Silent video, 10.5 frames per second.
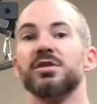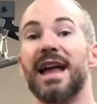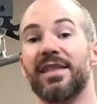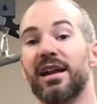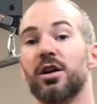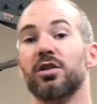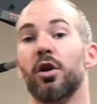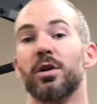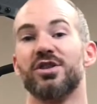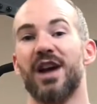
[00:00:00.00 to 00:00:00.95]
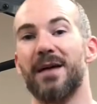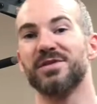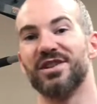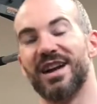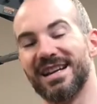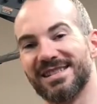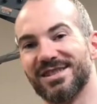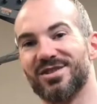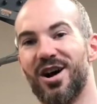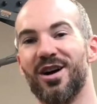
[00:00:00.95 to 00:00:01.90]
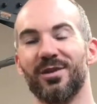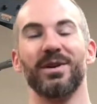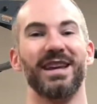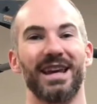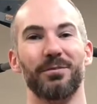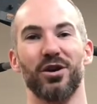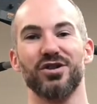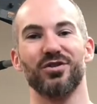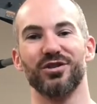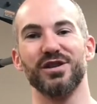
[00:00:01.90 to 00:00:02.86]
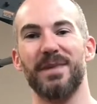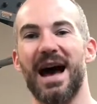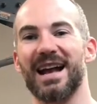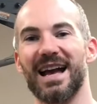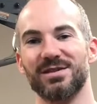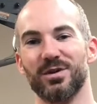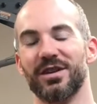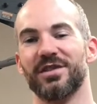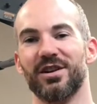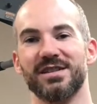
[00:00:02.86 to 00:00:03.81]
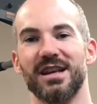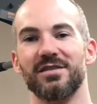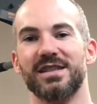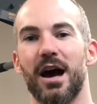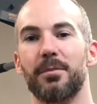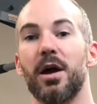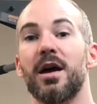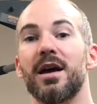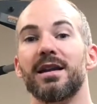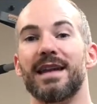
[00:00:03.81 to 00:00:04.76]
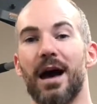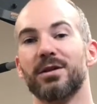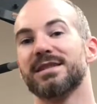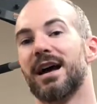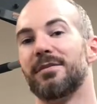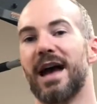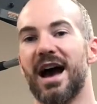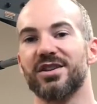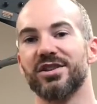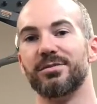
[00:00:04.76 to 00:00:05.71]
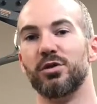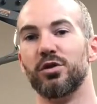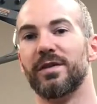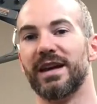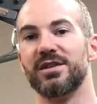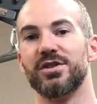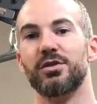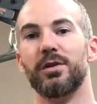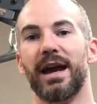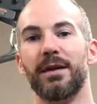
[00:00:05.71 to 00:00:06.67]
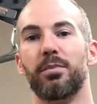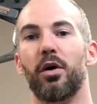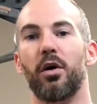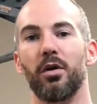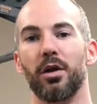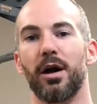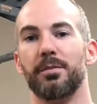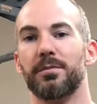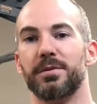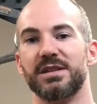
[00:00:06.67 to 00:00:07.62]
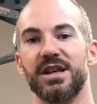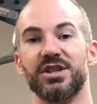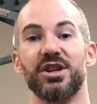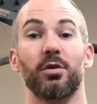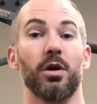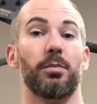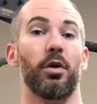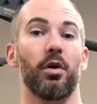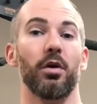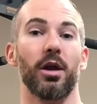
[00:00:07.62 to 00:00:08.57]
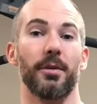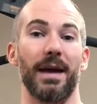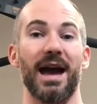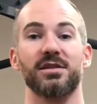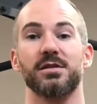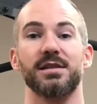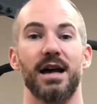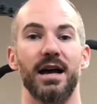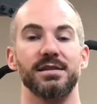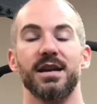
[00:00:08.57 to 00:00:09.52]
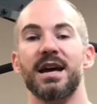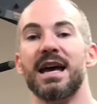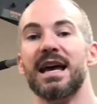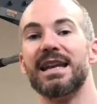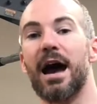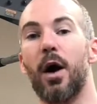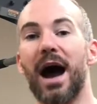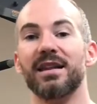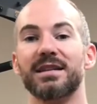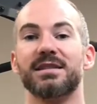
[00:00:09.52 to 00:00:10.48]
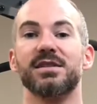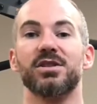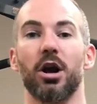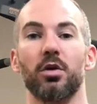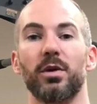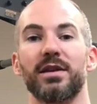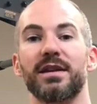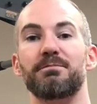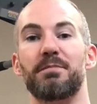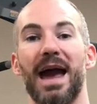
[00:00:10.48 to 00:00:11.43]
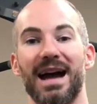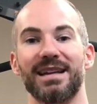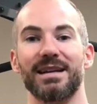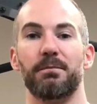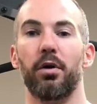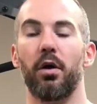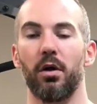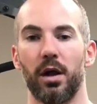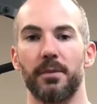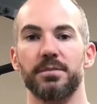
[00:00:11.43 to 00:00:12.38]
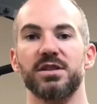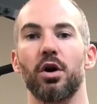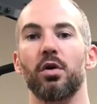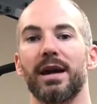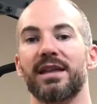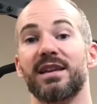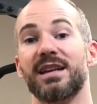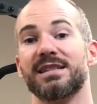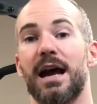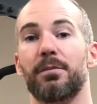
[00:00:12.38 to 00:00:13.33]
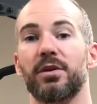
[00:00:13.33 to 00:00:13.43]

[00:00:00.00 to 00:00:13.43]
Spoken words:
now that our lower traps are nice and strong and we can keep our shoulders back as we're lifting ourselves up, now it's time to actually move into a pull-up position or a pull-up exercise. Now I like to start with the banded pull-up. So in the example